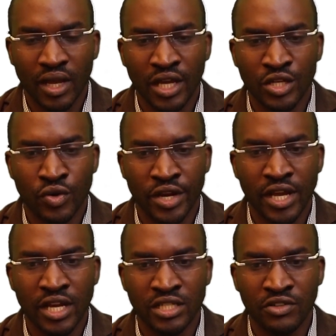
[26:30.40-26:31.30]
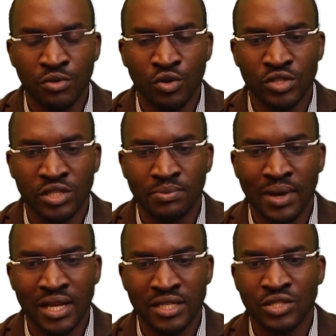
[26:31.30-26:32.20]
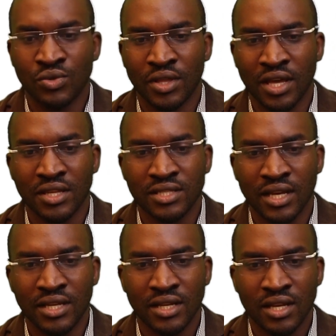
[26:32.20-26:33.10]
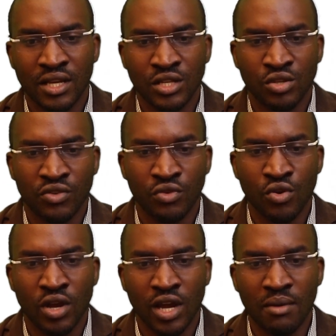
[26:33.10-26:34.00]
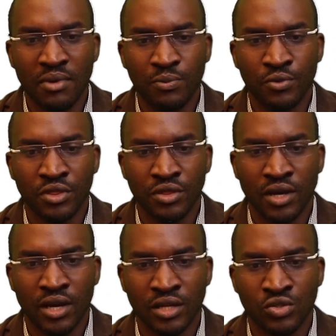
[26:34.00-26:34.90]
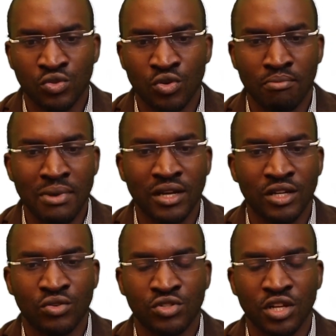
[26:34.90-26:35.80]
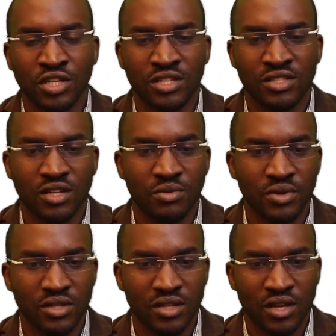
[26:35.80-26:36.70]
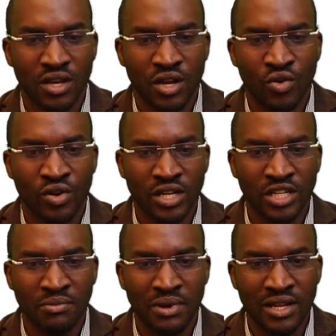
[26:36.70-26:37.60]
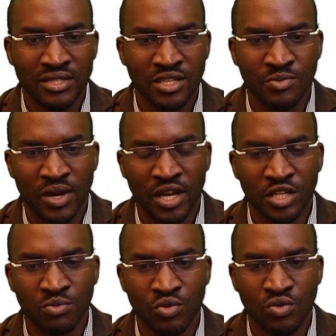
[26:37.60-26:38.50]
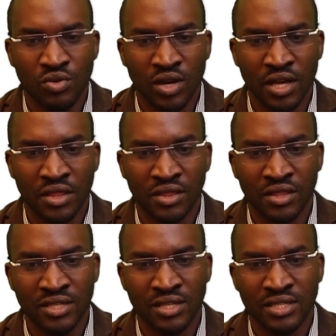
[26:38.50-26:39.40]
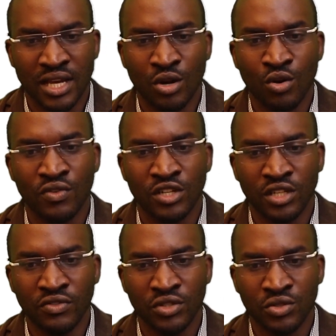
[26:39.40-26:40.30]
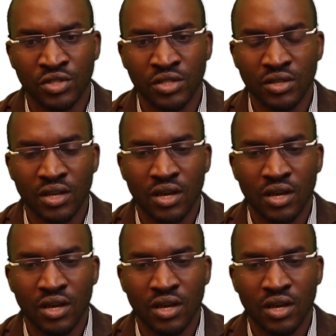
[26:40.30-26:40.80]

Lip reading: into a negative because it balances on the other side. So if you come up with to your bank reconciliation statement, collected balances per cash book, this is an overdraft. You see,